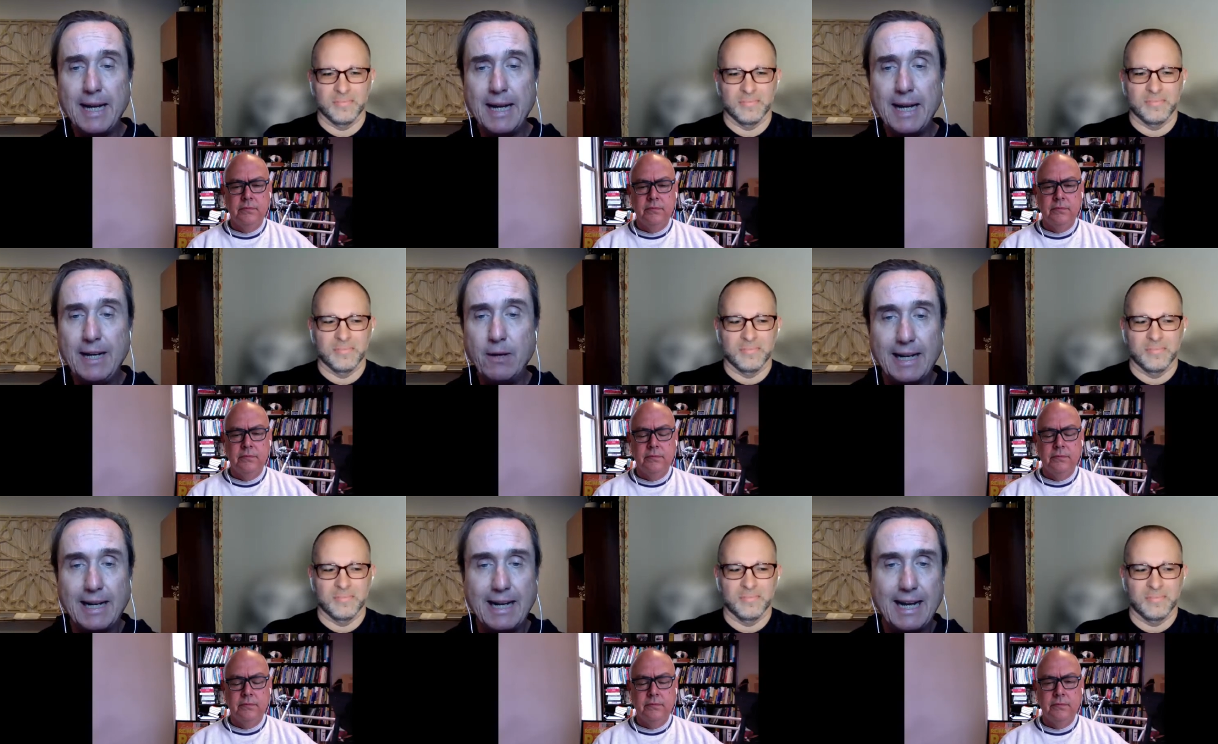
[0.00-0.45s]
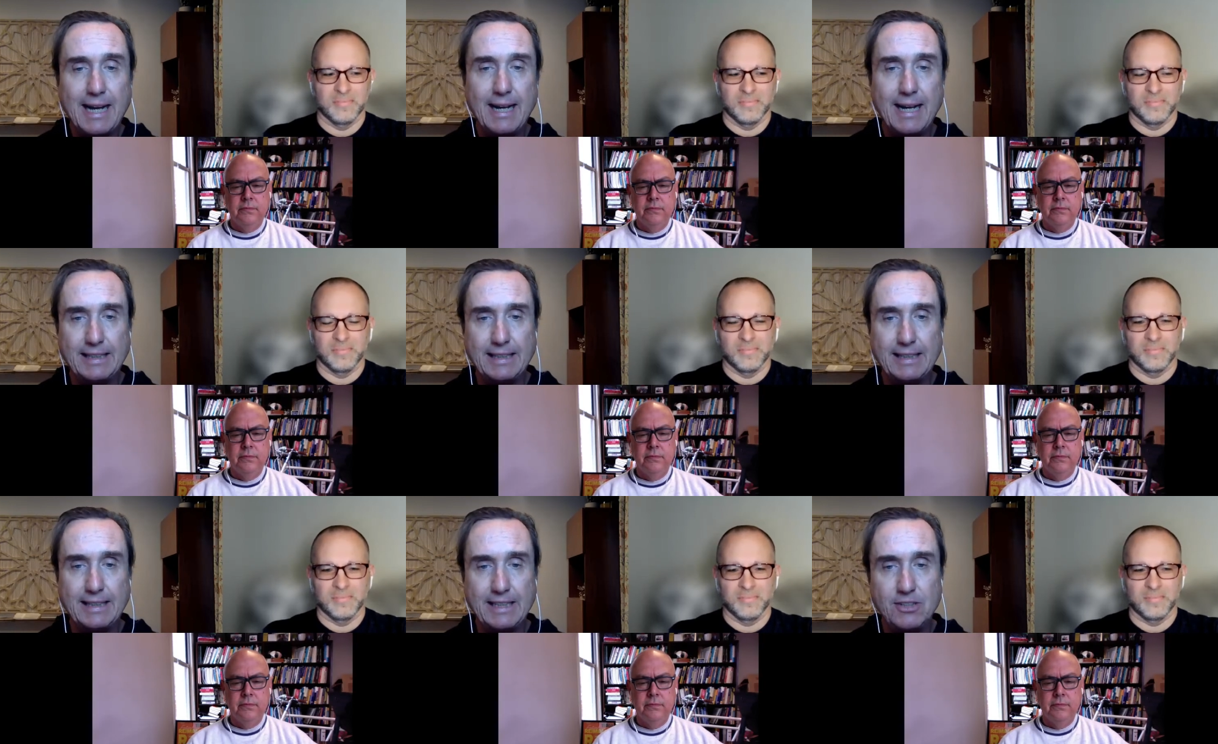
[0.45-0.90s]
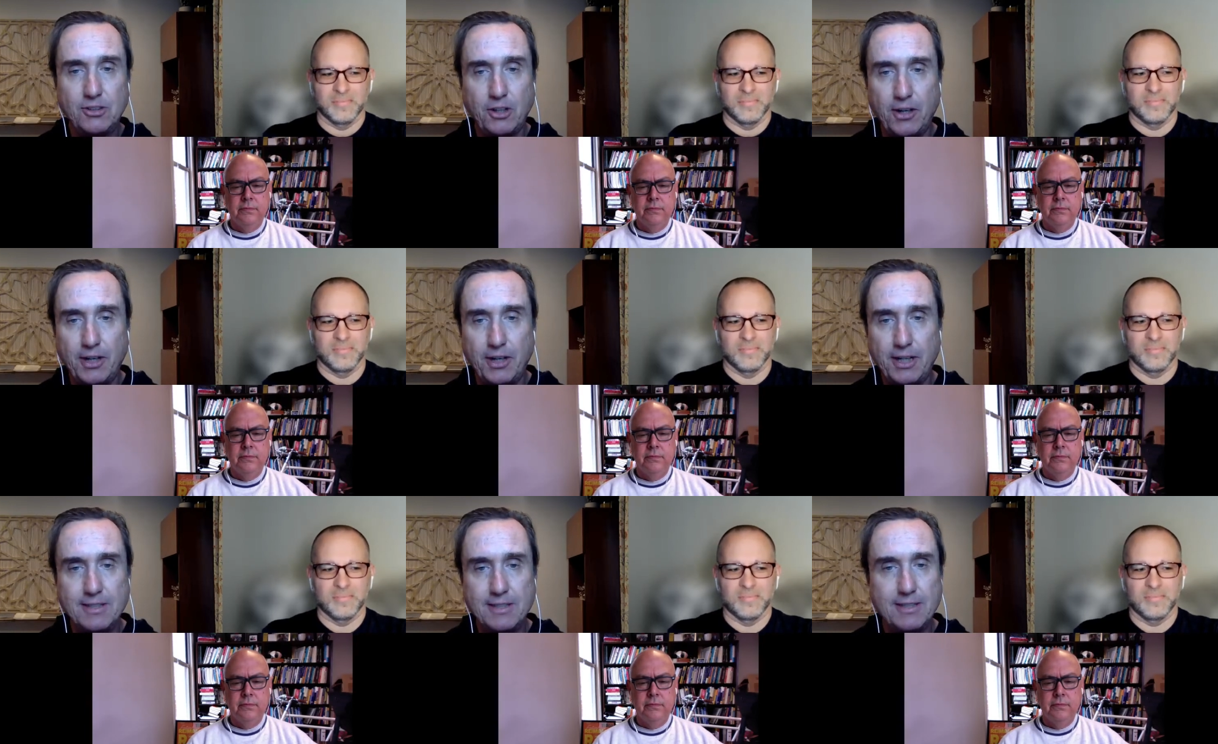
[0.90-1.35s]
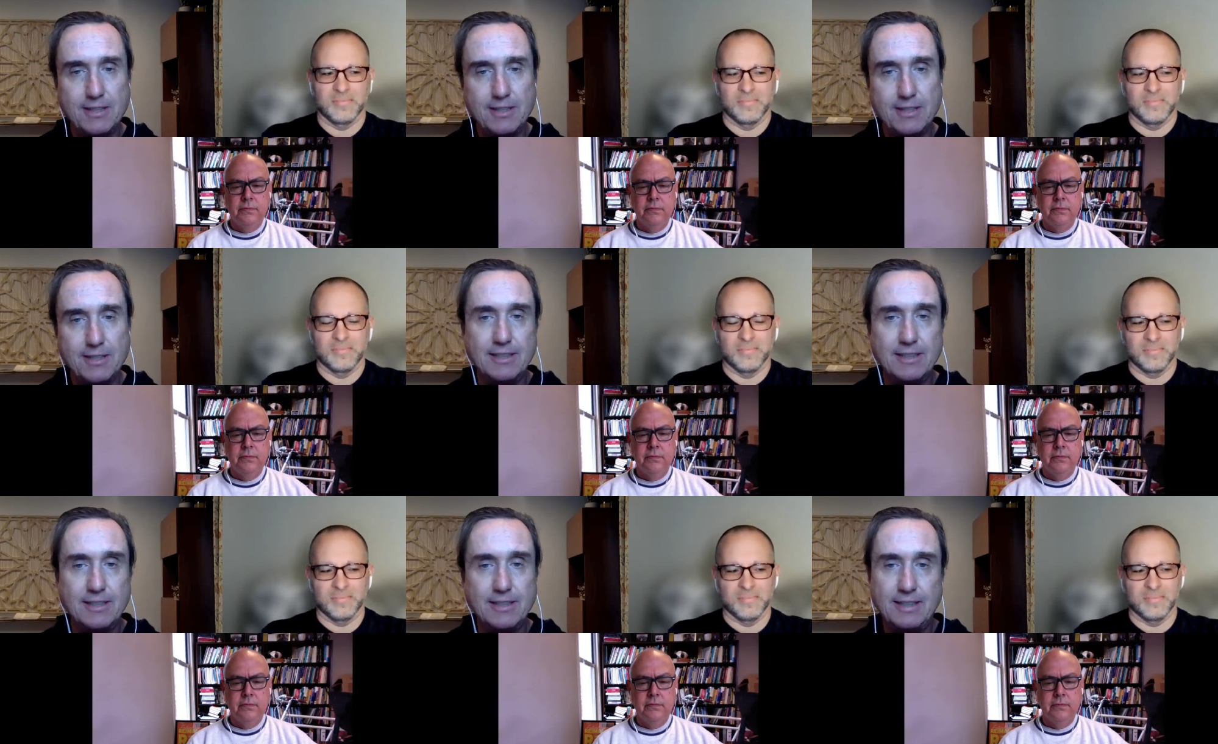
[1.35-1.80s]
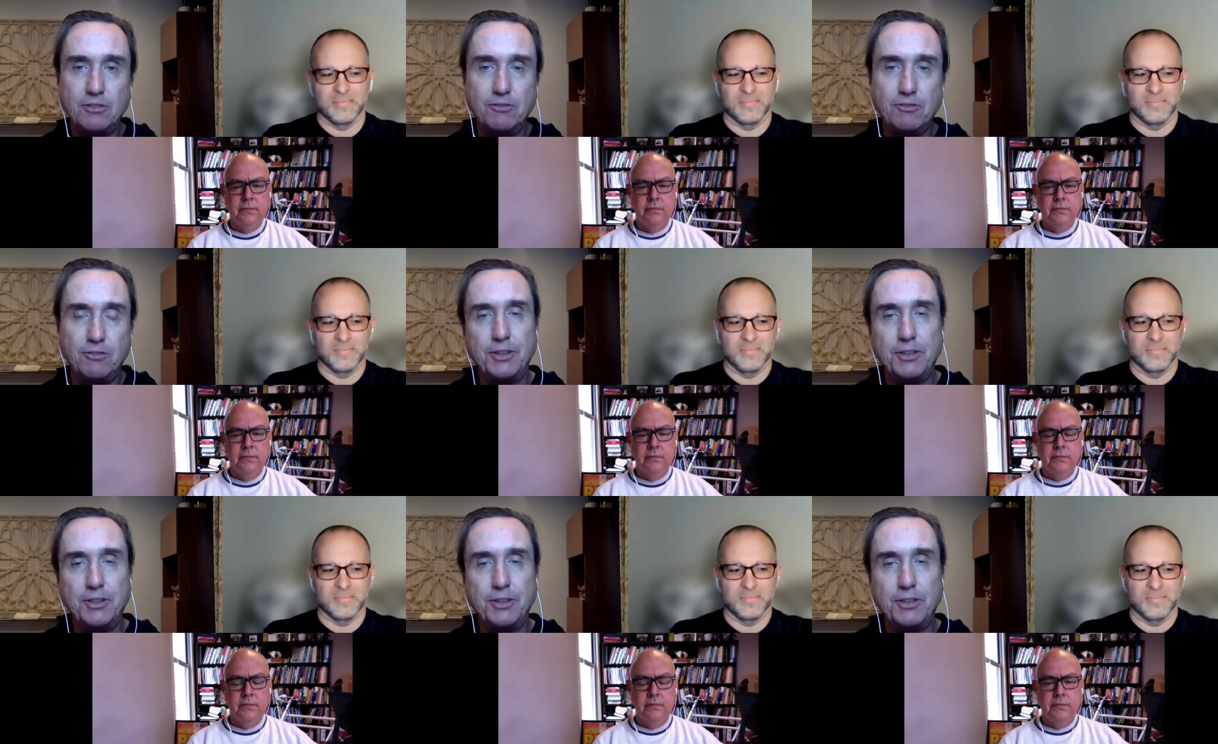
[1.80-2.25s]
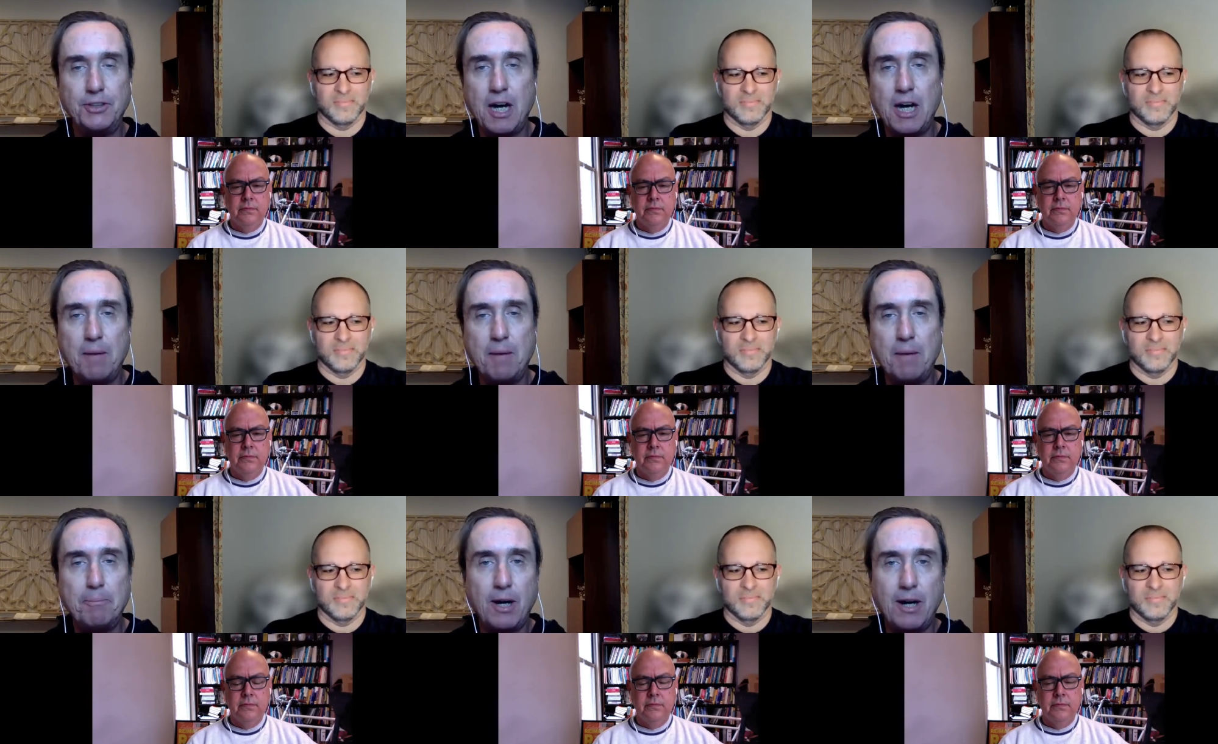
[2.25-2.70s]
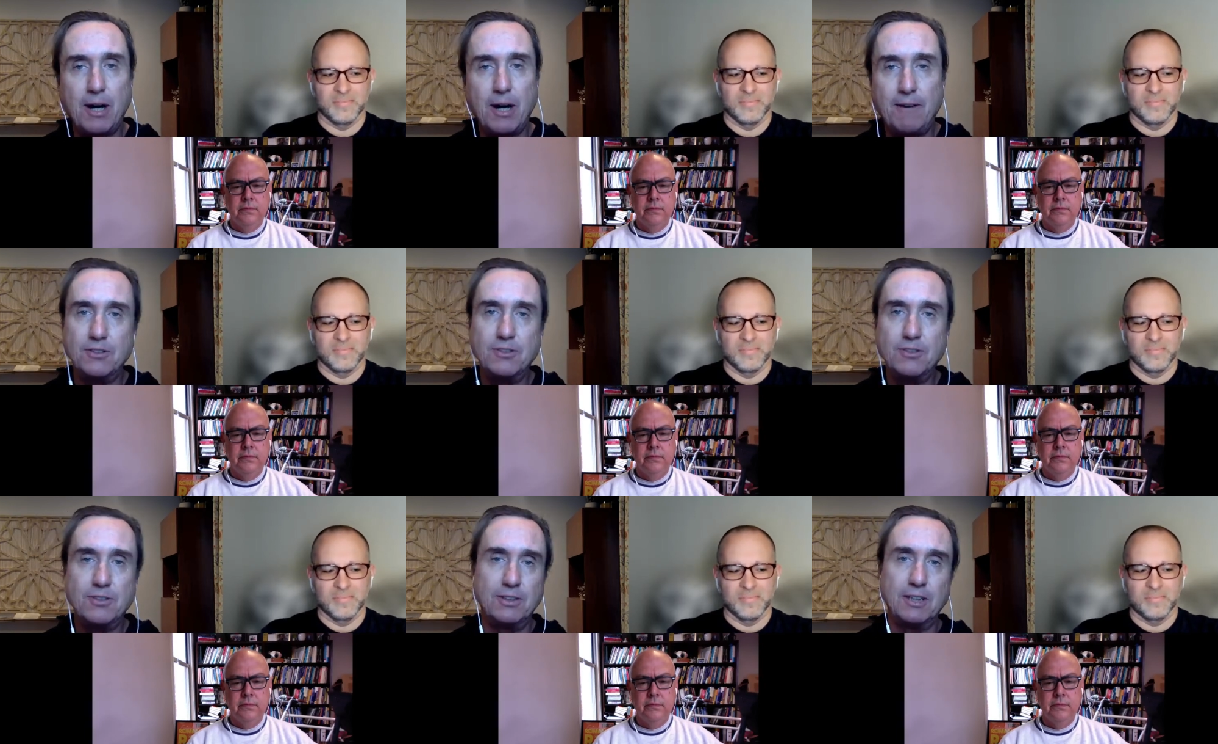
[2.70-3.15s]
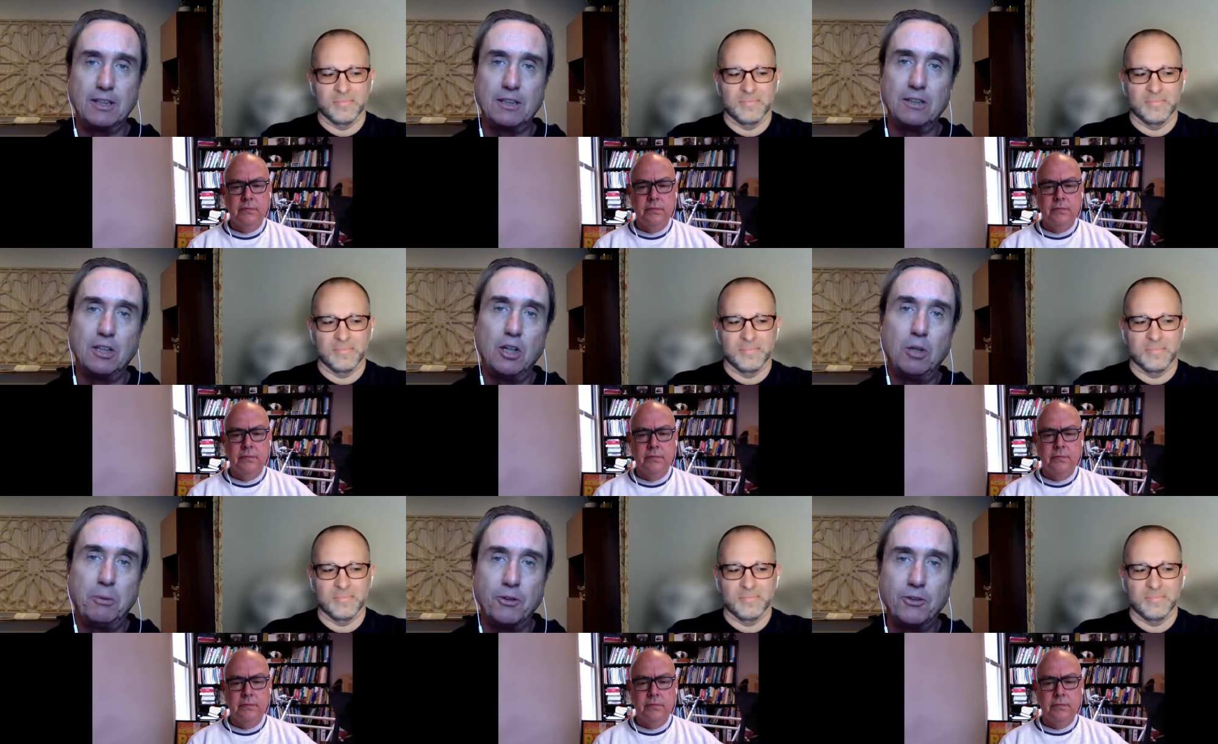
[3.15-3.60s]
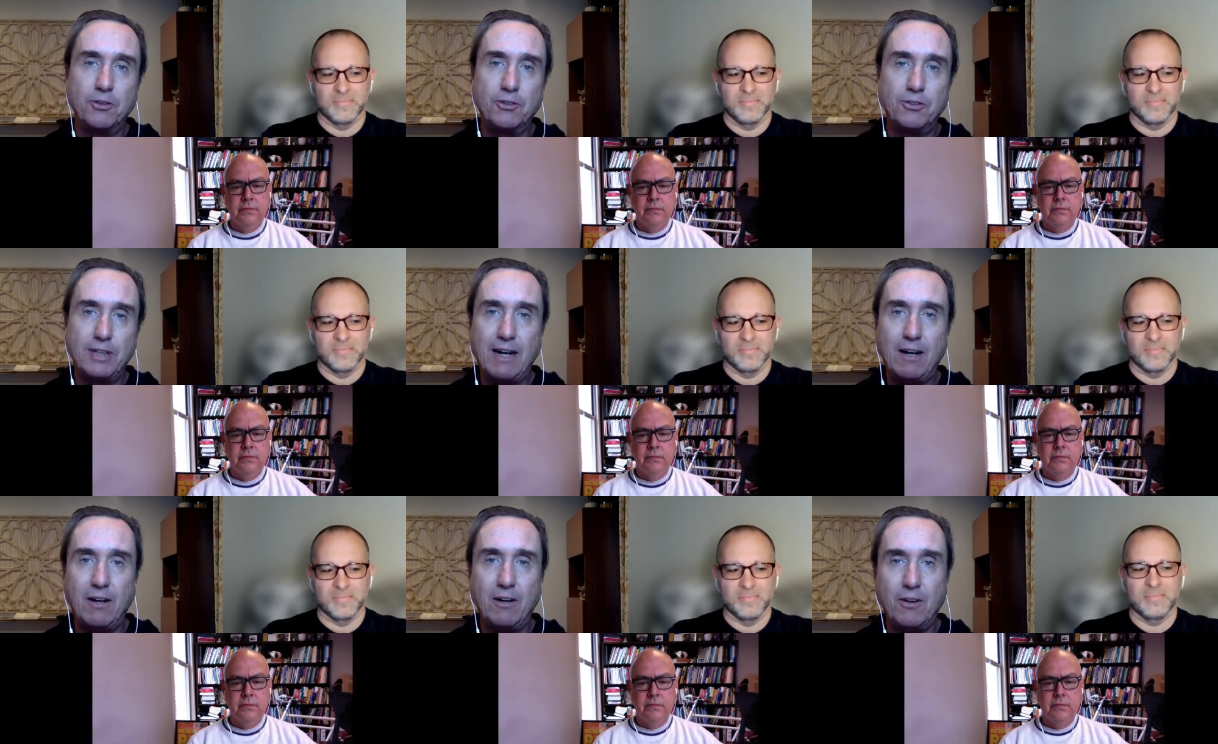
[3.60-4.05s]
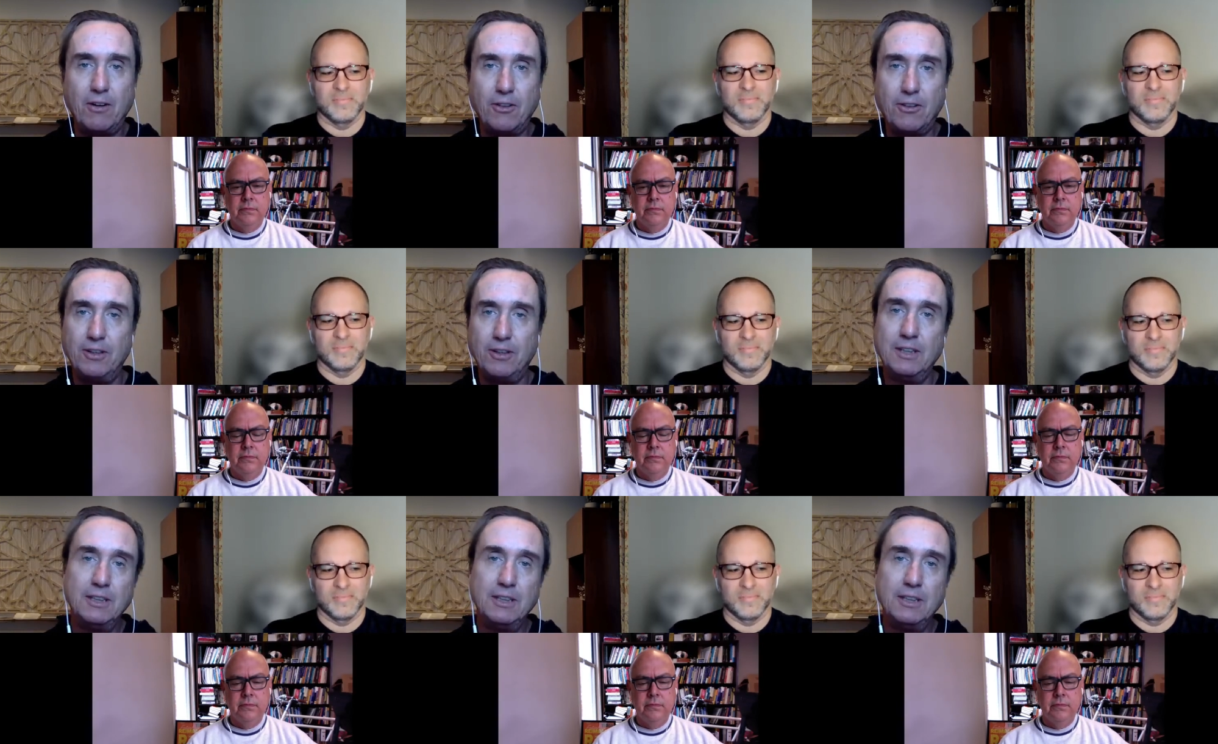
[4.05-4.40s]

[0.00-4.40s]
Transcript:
Speaker 1: organically started successful nonprofits in the global south.